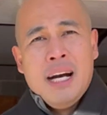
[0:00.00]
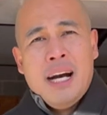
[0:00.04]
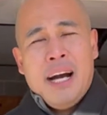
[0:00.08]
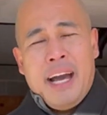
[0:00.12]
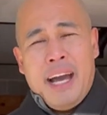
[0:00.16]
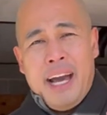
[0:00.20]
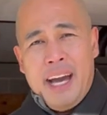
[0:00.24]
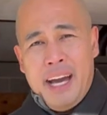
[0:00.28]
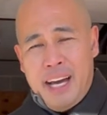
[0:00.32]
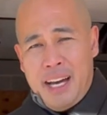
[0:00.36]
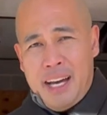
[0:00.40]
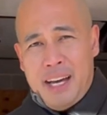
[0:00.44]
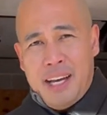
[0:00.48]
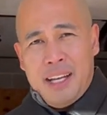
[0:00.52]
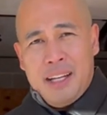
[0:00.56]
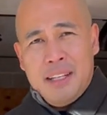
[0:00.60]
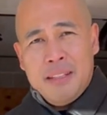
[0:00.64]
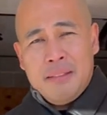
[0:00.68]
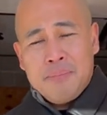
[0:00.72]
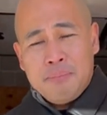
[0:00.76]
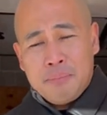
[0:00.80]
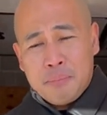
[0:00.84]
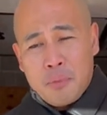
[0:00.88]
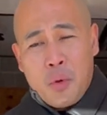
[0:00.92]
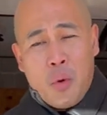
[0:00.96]
And
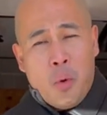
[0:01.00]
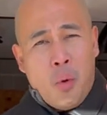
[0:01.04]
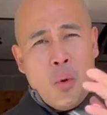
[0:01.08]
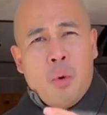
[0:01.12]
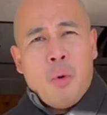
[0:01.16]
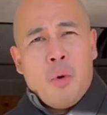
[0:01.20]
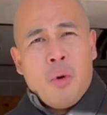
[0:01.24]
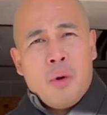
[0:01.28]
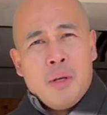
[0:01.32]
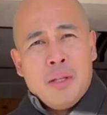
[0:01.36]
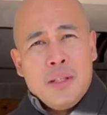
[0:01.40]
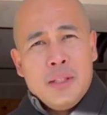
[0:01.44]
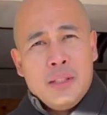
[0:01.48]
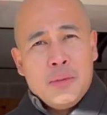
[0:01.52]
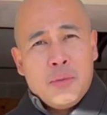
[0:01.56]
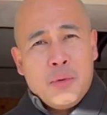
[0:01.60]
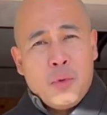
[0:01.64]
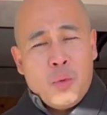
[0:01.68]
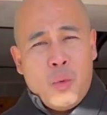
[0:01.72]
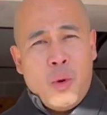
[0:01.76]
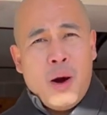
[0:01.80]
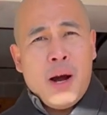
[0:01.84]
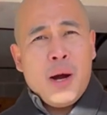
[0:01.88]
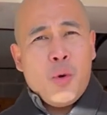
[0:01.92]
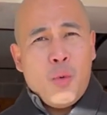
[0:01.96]

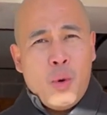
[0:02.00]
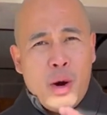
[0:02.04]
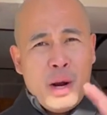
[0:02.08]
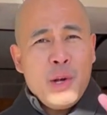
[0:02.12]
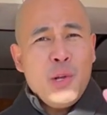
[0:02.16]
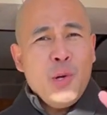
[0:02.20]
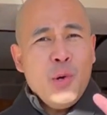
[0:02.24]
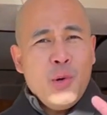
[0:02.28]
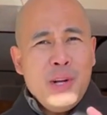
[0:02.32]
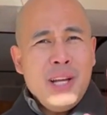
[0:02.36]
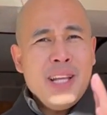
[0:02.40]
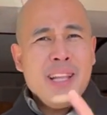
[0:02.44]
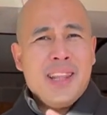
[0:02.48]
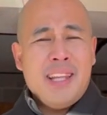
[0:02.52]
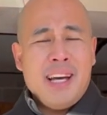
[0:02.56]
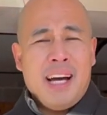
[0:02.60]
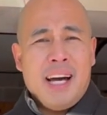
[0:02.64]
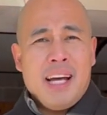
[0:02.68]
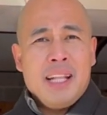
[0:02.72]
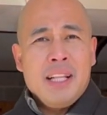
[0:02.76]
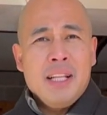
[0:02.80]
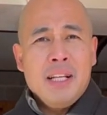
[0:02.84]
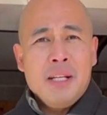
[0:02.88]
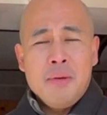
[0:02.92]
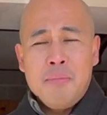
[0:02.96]
what do you need
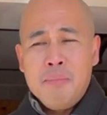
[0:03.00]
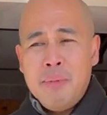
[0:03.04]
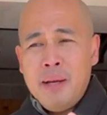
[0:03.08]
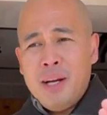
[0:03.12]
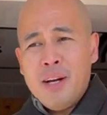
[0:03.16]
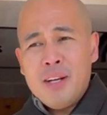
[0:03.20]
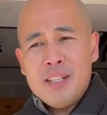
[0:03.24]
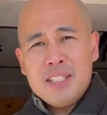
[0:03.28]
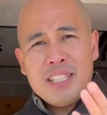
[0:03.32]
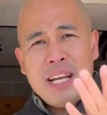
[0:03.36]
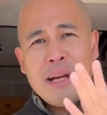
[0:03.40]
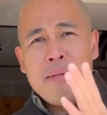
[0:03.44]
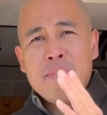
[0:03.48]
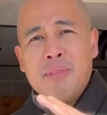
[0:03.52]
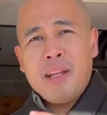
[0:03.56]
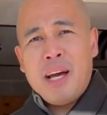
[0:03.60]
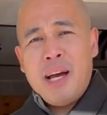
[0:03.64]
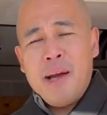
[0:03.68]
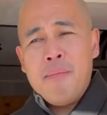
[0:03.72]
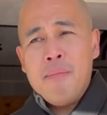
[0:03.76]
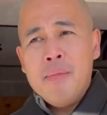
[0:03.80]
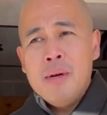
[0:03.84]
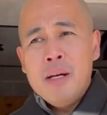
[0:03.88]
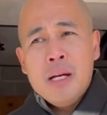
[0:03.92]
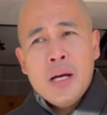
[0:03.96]
that? Because
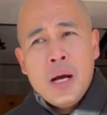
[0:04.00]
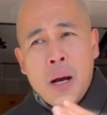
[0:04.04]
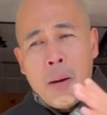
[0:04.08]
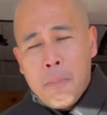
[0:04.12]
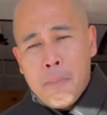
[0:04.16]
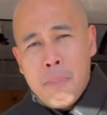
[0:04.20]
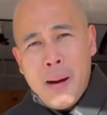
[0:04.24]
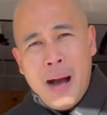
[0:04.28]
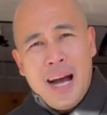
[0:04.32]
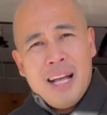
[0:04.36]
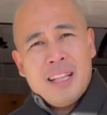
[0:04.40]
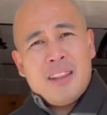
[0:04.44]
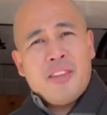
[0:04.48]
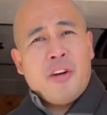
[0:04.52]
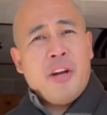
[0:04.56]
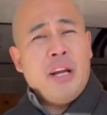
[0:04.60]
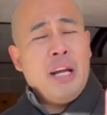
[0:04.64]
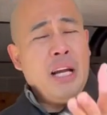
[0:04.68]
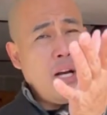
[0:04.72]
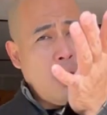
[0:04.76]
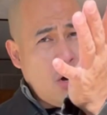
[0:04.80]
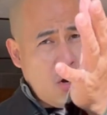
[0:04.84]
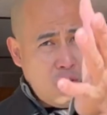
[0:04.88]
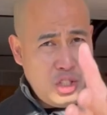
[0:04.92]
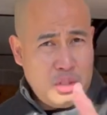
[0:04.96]
sometimes battery
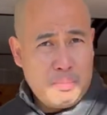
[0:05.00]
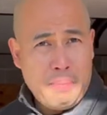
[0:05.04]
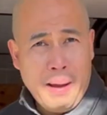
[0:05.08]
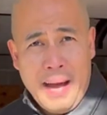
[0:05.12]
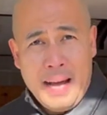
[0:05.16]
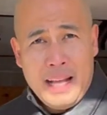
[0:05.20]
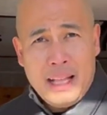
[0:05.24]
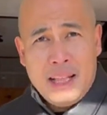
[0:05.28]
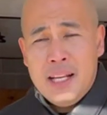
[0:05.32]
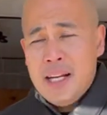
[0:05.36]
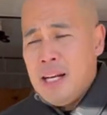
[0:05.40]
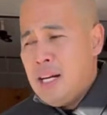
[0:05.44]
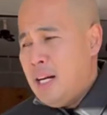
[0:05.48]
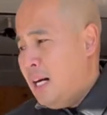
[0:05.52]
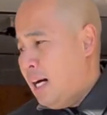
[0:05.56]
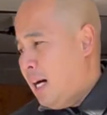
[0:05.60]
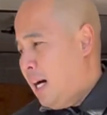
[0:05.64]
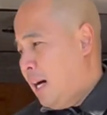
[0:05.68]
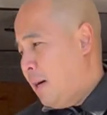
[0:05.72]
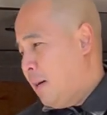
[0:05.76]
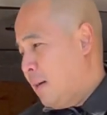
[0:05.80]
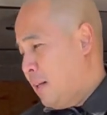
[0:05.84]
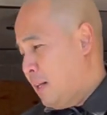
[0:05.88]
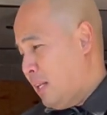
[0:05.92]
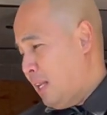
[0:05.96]
goes bad.
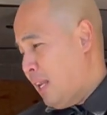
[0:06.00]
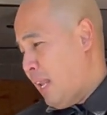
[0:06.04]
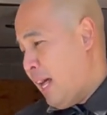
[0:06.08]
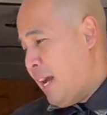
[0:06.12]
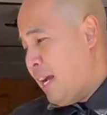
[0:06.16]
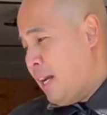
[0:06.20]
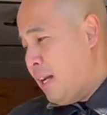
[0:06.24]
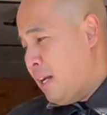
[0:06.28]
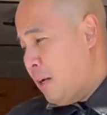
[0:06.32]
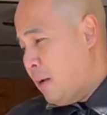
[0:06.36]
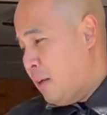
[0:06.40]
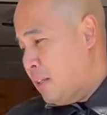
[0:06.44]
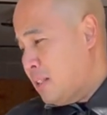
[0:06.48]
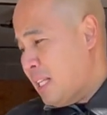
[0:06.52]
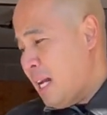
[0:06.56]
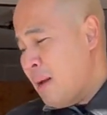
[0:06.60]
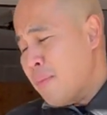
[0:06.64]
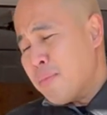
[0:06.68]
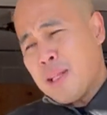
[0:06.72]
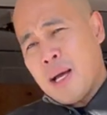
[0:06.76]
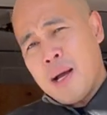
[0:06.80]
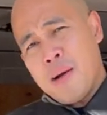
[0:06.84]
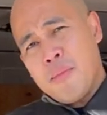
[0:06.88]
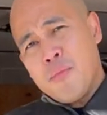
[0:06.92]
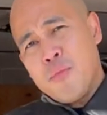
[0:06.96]
Like
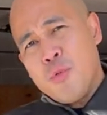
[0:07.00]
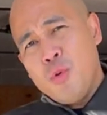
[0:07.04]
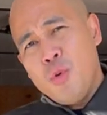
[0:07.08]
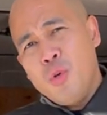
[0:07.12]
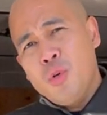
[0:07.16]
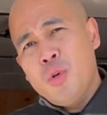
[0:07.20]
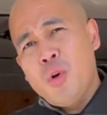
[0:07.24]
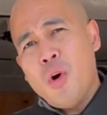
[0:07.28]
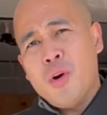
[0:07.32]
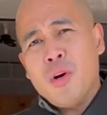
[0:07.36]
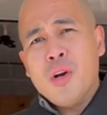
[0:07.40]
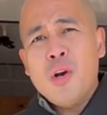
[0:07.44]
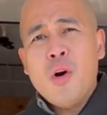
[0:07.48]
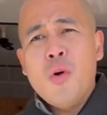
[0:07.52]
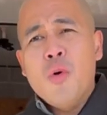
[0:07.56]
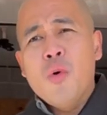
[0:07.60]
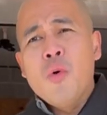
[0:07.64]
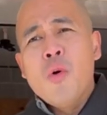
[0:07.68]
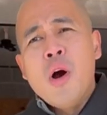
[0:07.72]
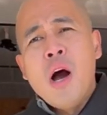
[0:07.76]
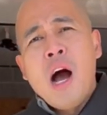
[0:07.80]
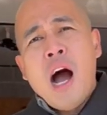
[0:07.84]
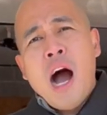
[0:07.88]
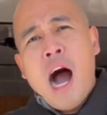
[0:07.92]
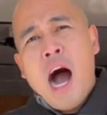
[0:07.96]
sometimes you don't know
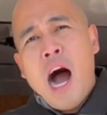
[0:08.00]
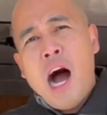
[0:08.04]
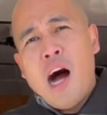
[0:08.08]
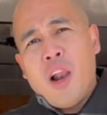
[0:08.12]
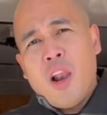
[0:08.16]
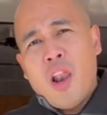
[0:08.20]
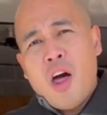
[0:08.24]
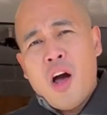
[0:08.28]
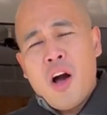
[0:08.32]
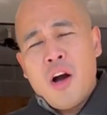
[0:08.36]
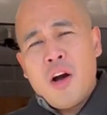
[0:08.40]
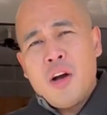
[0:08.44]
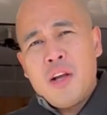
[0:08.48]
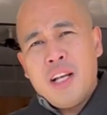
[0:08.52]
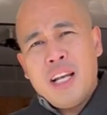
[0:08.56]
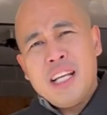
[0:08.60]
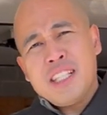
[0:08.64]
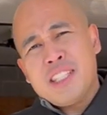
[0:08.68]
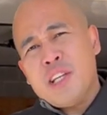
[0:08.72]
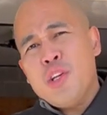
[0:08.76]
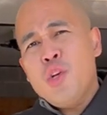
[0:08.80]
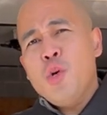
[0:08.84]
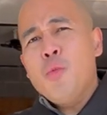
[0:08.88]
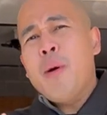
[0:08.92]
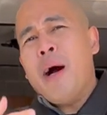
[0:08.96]
how long, let's
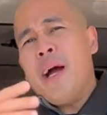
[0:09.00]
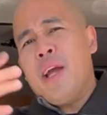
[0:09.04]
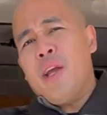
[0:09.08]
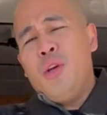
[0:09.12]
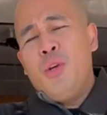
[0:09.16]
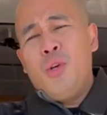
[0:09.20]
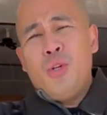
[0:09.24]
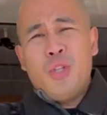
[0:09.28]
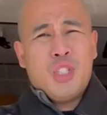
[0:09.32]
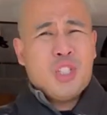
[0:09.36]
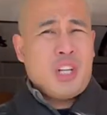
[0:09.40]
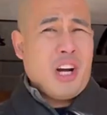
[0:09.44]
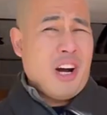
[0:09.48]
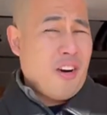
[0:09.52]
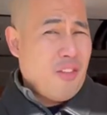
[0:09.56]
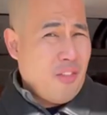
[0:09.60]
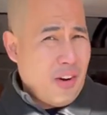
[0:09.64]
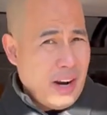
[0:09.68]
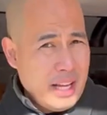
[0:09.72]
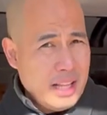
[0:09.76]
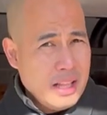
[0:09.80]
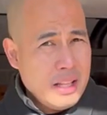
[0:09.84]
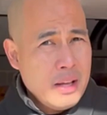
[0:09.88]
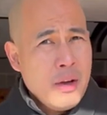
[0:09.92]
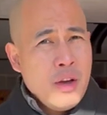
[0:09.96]
say you buy a used car,
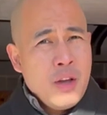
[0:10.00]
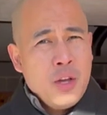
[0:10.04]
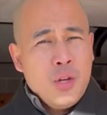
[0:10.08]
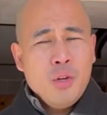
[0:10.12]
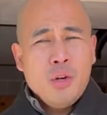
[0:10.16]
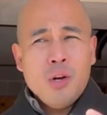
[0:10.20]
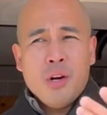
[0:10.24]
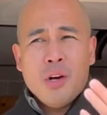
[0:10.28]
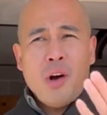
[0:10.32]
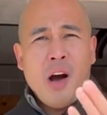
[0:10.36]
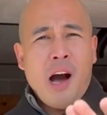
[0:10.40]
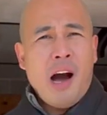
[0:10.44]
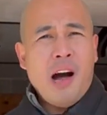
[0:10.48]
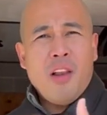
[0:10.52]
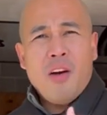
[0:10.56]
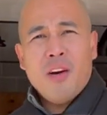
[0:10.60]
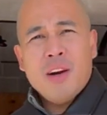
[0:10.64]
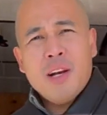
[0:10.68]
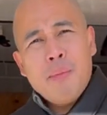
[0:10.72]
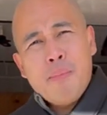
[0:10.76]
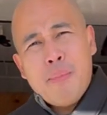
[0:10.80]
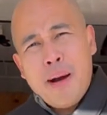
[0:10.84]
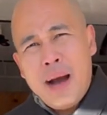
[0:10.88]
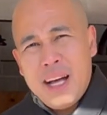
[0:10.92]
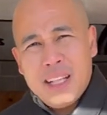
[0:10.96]
right? You don't know how long
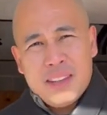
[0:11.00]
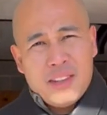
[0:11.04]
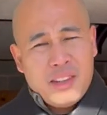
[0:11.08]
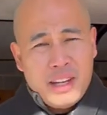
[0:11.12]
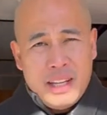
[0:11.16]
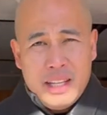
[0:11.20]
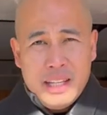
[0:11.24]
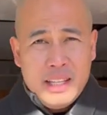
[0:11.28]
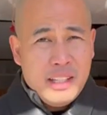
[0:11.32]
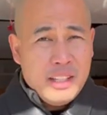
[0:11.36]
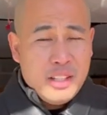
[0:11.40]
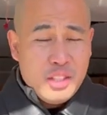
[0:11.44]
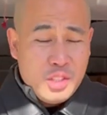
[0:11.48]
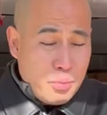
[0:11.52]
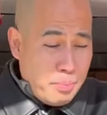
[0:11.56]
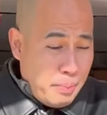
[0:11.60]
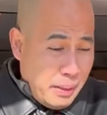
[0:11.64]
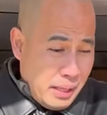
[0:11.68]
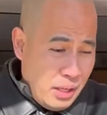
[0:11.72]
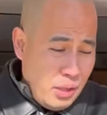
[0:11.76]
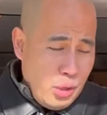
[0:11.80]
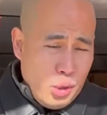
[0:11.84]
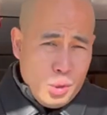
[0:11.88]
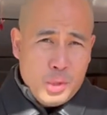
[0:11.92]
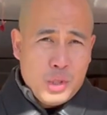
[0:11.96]
the battery has
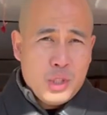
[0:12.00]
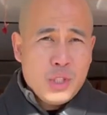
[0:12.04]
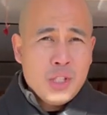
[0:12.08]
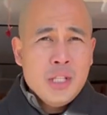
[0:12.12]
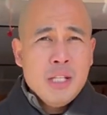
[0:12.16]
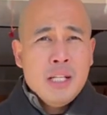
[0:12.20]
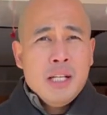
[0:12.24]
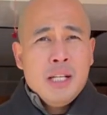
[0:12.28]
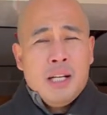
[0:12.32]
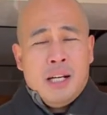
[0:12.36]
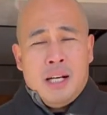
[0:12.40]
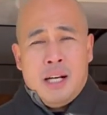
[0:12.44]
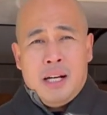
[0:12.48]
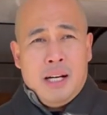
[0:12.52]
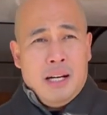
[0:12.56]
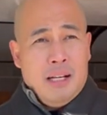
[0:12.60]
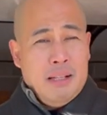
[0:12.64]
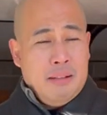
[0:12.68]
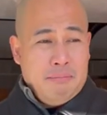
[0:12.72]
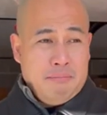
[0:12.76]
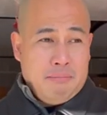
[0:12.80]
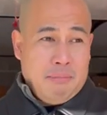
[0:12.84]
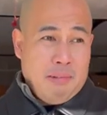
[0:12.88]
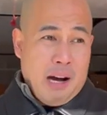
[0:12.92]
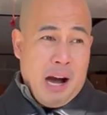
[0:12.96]
been used.
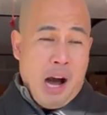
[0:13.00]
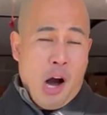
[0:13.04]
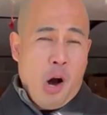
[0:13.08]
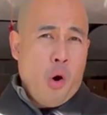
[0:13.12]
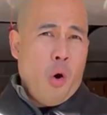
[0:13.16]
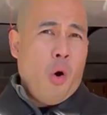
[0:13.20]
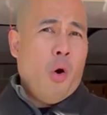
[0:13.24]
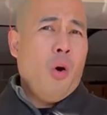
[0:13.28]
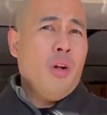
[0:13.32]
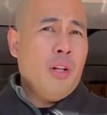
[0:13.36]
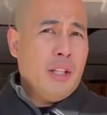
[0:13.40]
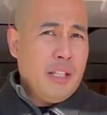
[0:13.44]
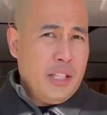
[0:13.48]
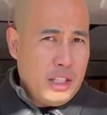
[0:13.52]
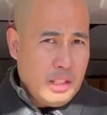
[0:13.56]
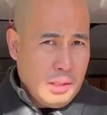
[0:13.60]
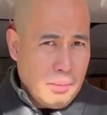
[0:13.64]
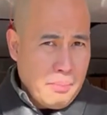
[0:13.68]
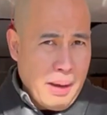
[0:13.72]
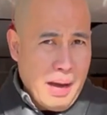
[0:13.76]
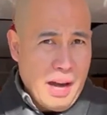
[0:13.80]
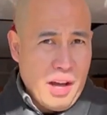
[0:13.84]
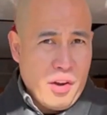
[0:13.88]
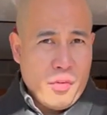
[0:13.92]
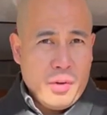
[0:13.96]
How old is the
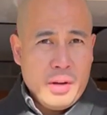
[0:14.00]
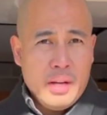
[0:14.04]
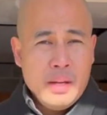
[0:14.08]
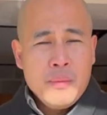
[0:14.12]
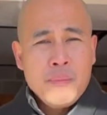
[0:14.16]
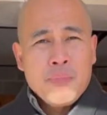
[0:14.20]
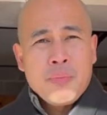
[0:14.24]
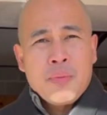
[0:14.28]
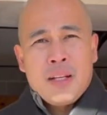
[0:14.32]
battery?